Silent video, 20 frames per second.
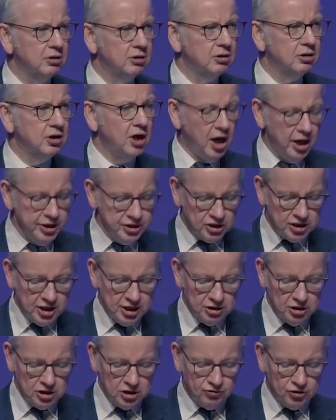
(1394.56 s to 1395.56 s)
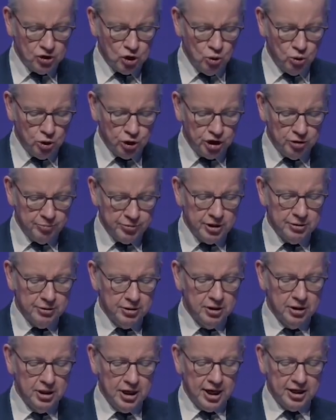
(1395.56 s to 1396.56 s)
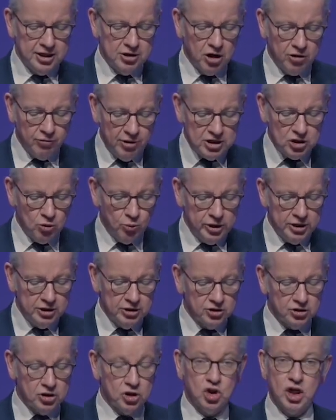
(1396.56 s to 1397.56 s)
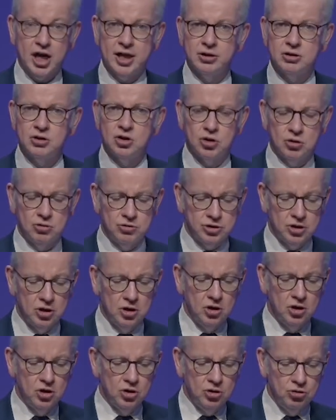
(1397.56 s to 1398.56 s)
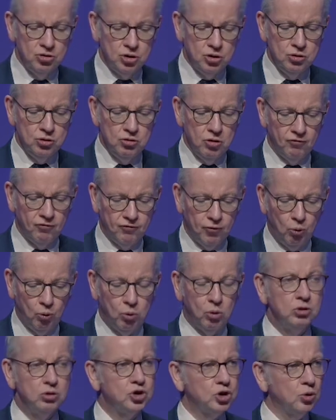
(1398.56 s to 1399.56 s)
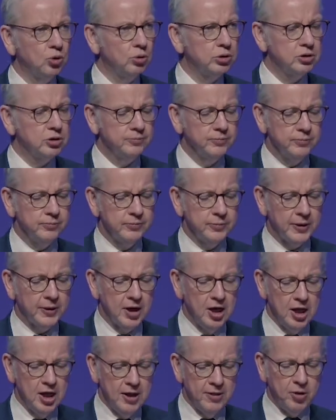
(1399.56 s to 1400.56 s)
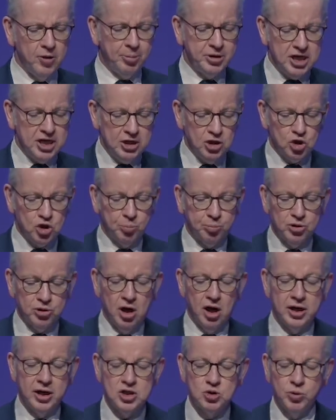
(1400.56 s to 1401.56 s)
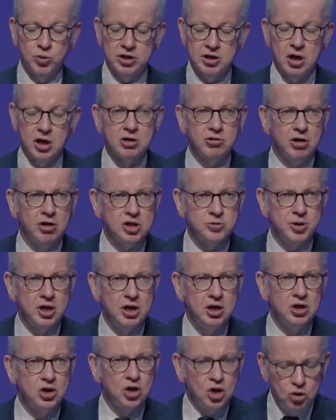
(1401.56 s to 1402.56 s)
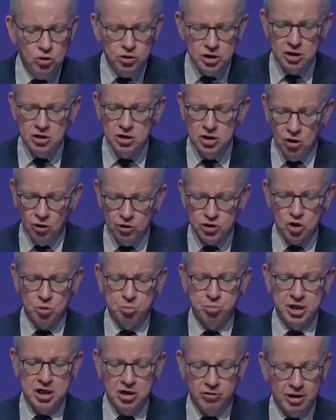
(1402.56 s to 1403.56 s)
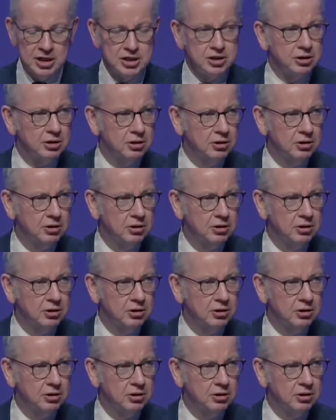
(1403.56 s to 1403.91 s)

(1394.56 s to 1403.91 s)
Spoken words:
high standards of stewardship and a greater willingness to challenge those who do fall short. The potential prize within our grasp could not be greater.